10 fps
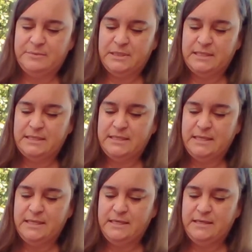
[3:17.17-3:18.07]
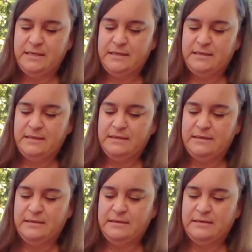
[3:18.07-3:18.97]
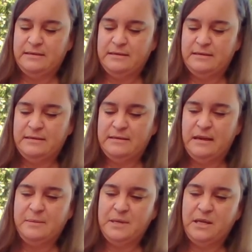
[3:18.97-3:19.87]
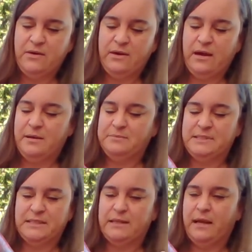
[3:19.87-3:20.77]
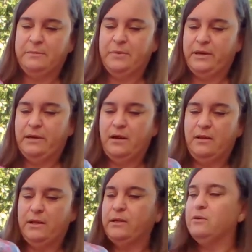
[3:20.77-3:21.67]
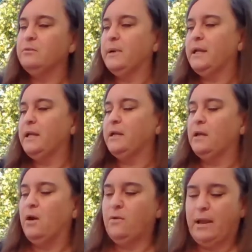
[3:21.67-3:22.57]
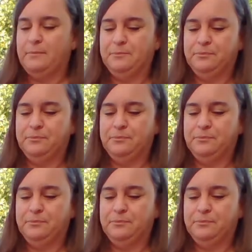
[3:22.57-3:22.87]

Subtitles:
put this in. I'm putting it all in. Who am I kidding? Okay.